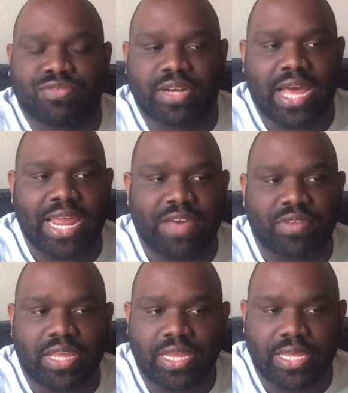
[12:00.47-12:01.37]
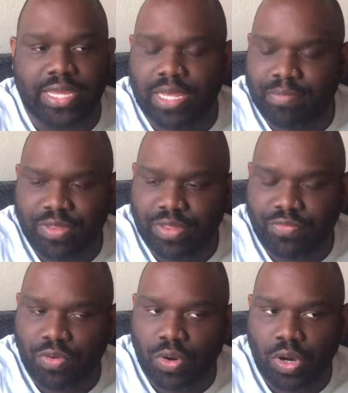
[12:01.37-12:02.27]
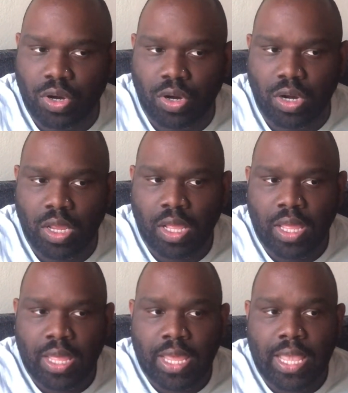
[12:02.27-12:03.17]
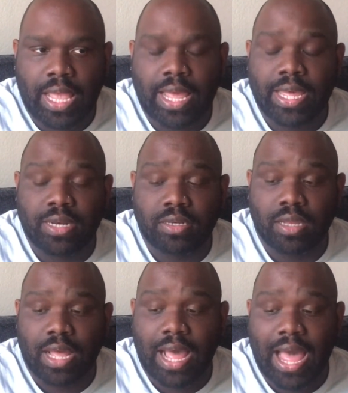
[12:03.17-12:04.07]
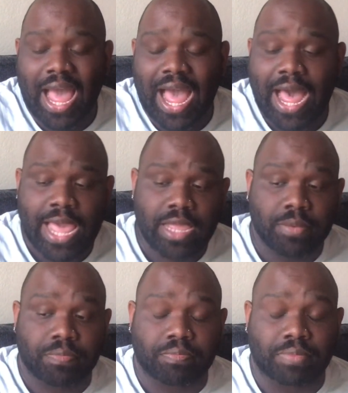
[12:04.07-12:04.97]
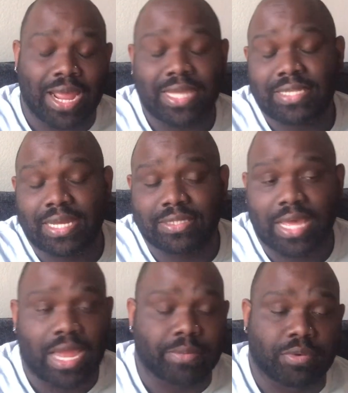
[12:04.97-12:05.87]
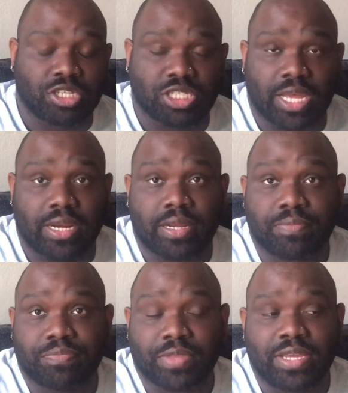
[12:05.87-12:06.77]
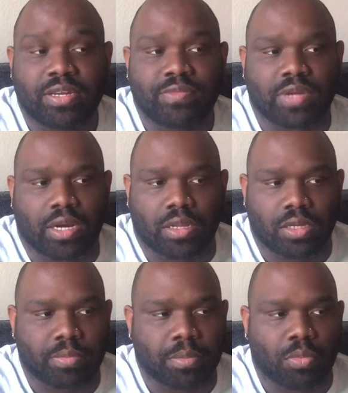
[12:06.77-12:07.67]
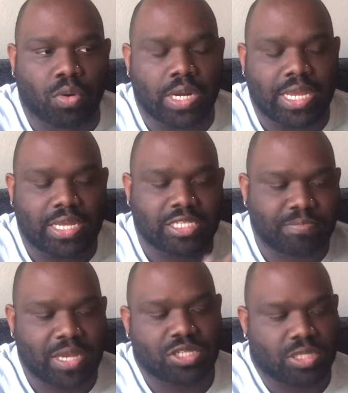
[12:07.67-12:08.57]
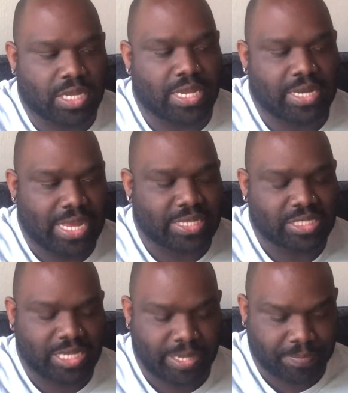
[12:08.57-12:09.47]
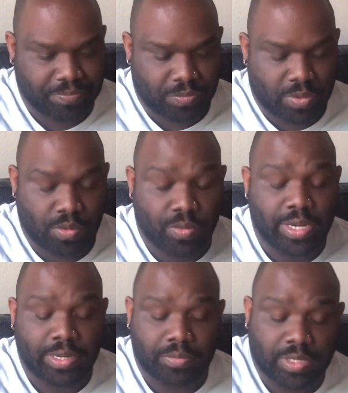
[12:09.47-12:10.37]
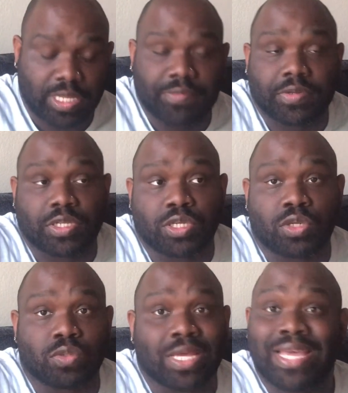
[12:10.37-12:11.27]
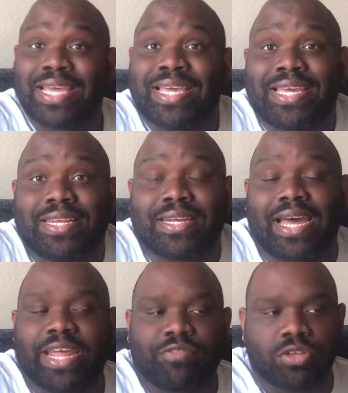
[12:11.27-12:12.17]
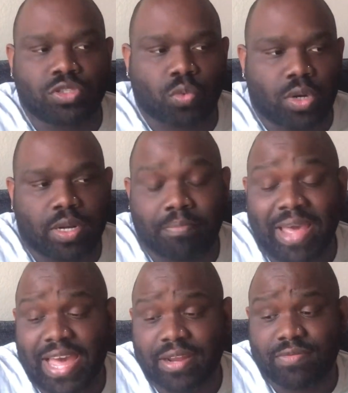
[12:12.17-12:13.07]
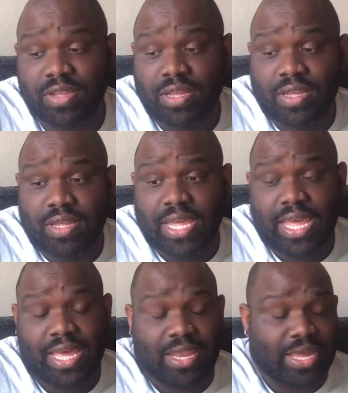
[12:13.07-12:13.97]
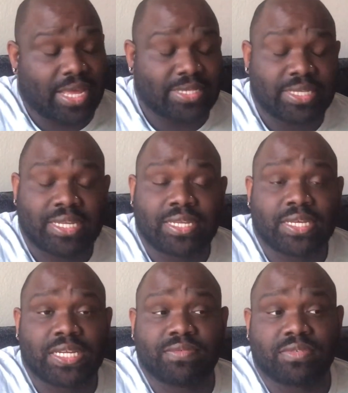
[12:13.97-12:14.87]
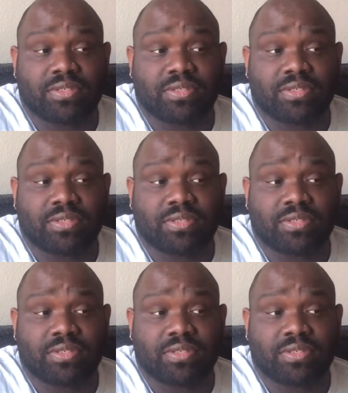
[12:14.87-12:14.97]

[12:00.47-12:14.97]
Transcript: for not having any empathy for her. And I guess I can say I appreciated it. He could have done a little bit more, especially in that scene when he delivered the news. He did not have to use the word combative. And like I said, he could have,